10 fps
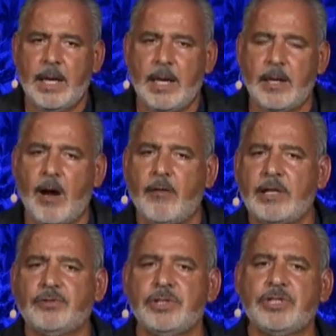And our
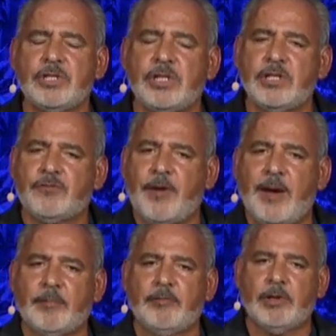entrance into this
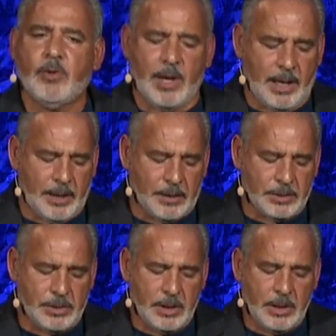family
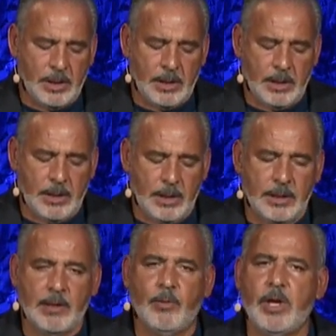requires
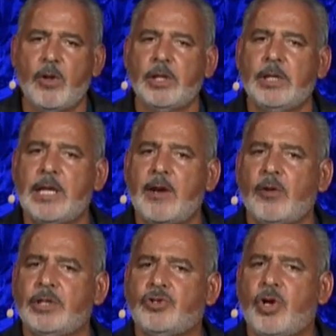that we only not
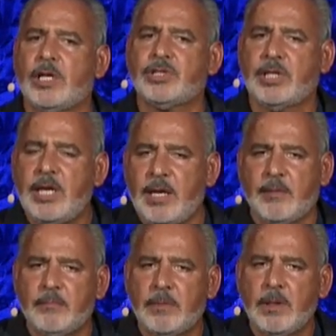only trust
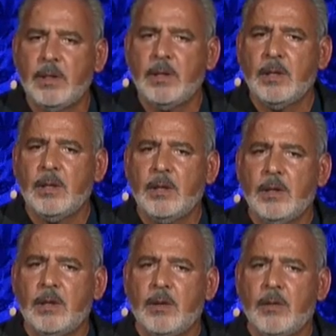him,
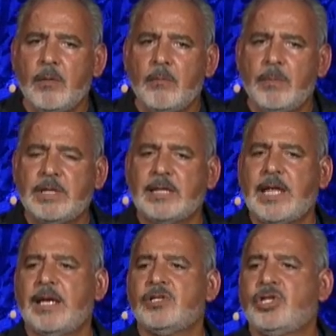but that
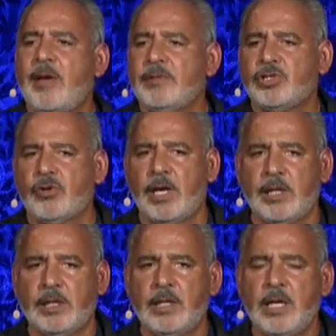that is
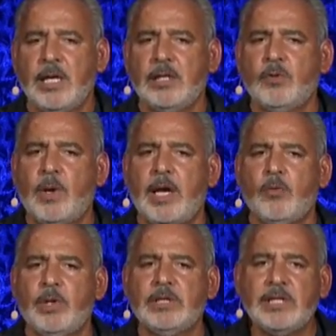demonstrated in the way
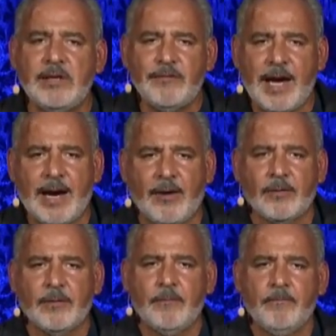we live
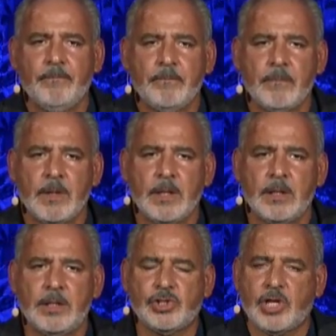out
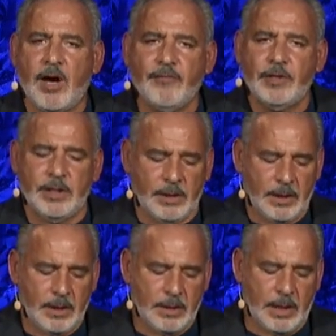this
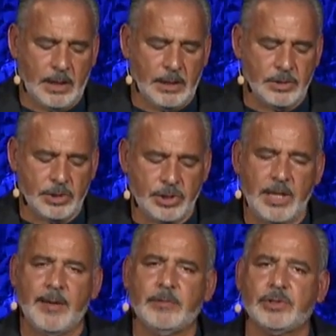covenant that he is
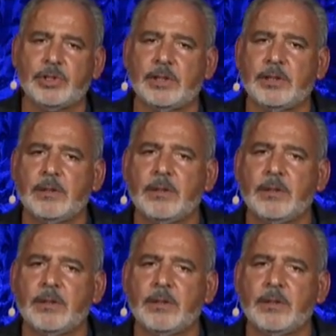establishing.